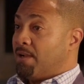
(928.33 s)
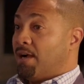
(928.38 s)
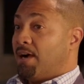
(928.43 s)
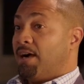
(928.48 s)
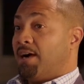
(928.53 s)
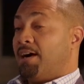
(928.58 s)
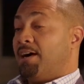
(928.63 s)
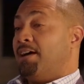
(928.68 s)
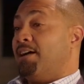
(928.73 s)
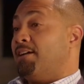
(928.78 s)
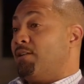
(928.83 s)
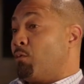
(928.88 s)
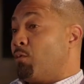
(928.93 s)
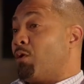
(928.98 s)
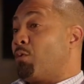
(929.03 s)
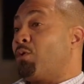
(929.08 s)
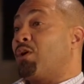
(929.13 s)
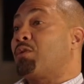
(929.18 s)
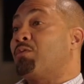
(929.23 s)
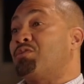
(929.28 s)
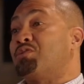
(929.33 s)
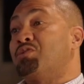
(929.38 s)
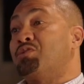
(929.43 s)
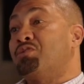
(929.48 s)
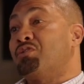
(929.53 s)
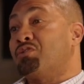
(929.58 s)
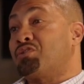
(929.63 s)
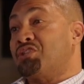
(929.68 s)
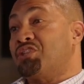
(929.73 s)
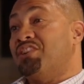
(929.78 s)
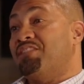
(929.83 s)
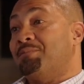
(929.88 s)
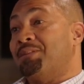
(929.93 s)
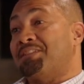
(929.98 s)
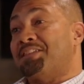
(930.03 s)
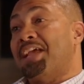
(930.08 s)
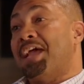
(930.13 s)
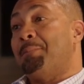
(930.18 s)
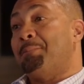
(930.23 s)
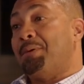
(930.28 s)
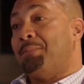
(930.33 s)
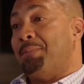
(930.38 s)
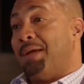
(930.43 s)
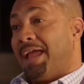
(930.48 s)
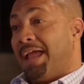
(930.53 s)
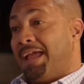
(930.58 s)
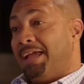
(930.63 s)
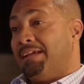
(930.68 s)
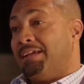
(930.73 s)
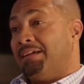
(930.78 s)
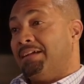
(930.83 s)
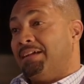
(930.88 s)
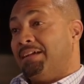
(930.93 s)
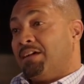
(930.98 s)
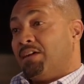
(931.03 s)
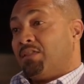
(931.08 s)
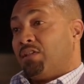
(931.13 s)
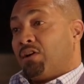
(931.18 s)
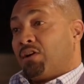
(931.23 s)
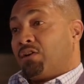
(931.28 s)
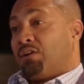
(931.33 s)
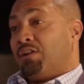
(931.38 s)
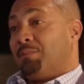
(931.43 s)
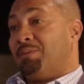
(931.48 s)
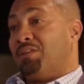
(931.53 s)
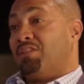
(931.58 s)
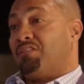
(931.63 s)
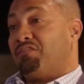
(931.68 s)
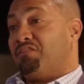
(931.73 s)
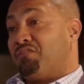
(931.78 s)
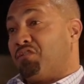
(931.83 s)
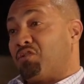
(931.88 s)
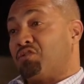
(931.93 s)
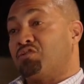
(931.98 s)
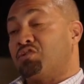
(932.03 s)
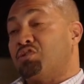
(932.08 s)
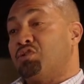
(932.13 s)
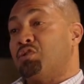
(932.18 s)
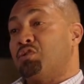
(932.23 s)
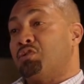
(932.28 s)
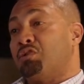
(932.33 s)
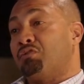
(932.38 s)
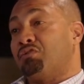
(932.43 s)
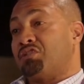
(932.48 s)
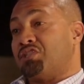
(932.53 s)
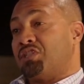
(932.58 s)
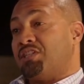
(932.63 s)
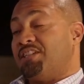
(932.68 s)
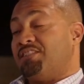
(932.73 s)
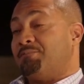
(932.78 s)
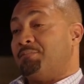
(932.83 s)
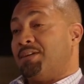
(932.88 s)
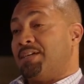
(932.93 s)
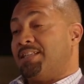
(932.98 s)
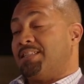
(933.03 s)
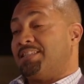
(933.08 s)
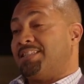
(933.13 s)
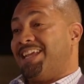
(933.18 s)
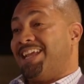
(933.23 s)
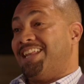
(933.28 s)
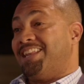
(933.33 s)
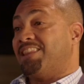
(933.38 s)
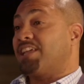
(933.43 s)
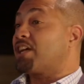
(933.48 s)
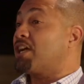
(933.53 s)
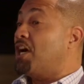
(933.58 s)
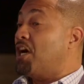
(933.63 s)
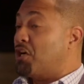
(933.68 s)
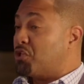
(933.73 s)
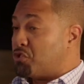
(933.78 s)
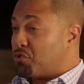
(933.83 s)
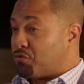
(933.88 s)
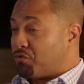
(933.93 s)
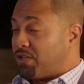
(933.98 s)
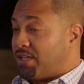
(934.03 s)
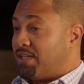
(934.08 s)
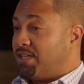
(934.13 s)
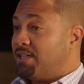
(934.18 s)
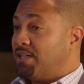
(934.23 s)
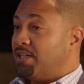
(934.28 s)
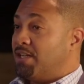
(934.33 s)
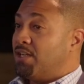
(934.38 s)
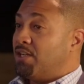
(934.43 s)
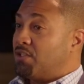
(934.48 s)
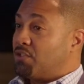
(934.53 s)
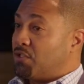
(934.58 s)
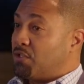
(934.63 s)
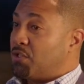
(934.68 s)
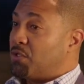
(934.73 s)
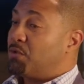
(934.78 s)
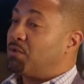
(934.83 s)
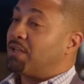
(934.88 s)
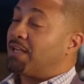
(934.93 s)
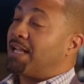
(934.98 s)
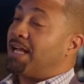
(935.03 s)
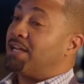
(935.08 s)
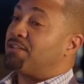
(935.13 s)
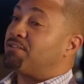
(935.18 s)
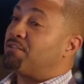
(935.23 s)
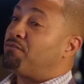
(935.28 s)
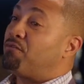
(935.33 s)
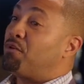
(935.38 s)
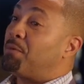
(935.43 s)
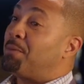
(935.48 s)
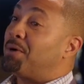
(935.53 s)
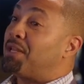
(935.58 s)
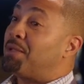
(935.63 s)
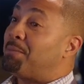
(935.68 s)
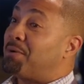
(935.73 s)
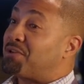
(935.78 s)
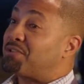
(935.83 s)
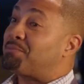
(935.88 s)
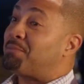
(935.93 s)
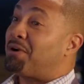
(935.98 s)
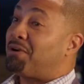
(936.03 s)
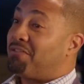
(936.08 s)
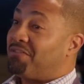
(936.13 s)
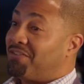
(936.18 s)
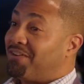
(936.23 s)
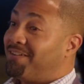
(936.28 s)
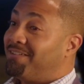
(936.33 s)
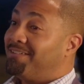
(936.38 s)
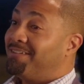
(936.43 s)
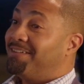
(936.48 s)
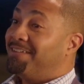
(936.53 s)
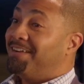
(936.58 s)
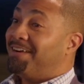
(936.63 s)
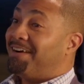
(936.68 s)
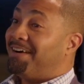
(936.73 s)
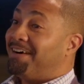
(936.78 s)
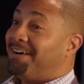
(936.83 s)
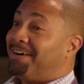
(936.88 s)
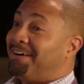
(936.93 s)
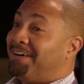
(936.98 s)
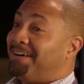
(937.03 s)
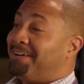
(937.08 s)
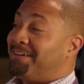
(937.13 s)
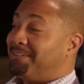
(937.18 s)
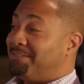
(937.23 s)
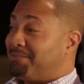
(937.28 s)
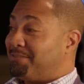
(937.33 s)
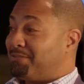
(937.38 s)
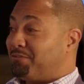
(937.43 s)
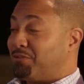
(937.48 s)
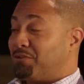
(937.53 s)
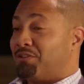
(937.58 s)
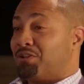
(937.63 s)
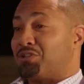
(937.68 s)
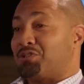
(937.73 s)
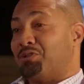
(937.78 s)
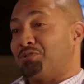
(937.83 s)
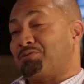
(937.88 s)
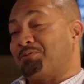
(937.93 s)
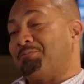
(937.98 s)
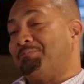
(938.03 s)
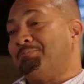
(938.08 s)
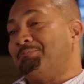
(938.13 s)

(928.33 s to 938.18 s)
Uh, we're working with Junior Achievement Tampa Bay they're going to be the first junior achievement in the country to utilize the Four Money Bears Berryville uh, I, for their children.